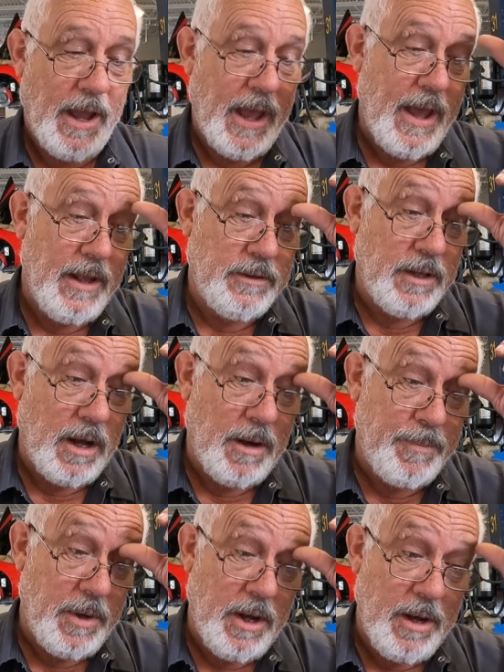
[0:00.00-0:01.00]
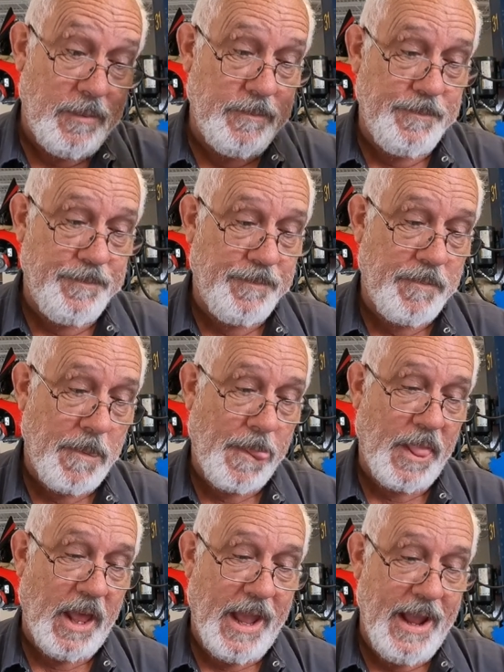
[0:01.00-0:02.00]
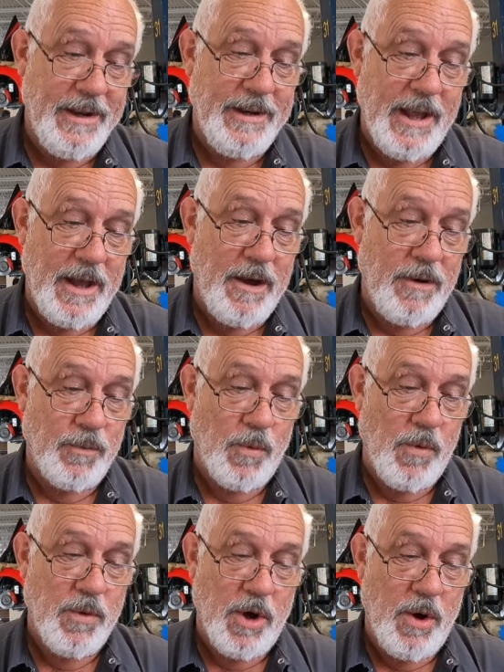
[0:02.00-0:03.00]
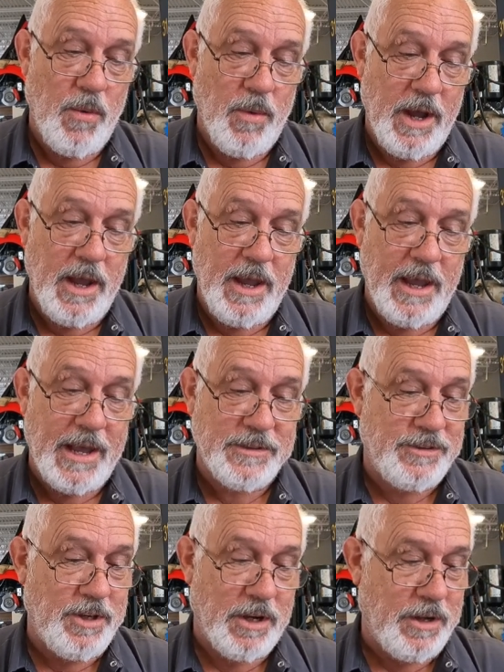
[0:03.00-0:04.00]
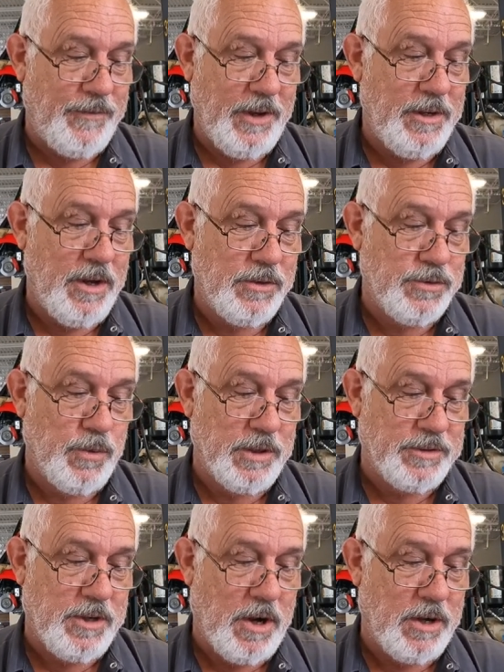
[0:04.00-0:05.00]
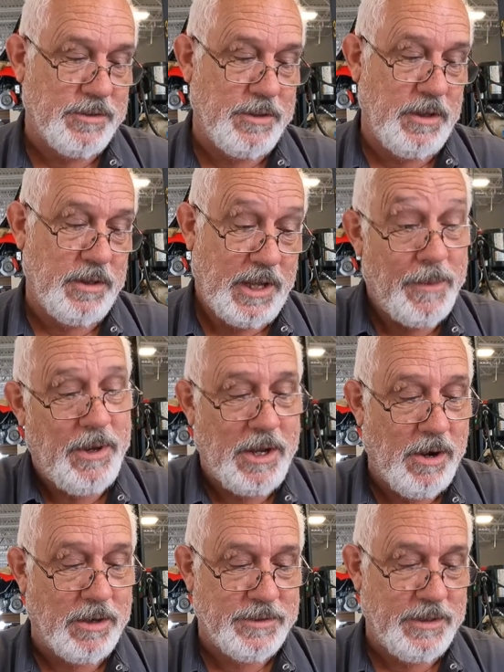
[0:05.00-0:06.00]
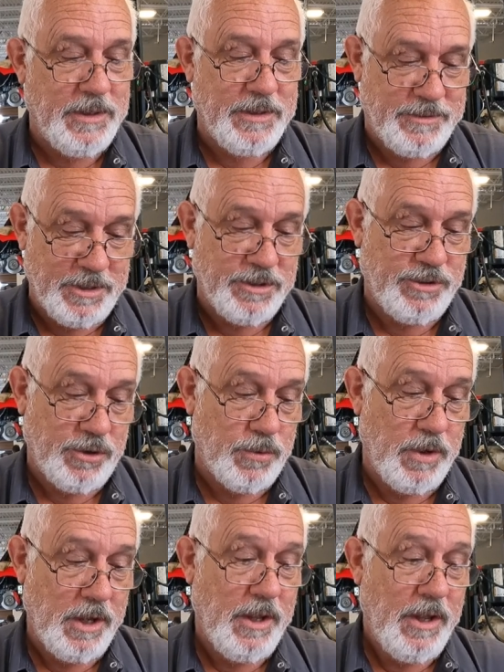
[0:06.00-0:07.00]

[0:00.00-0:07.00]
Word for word: Had top up and down, won't go away. Ask Chuck if he knows what's can be causing this issue.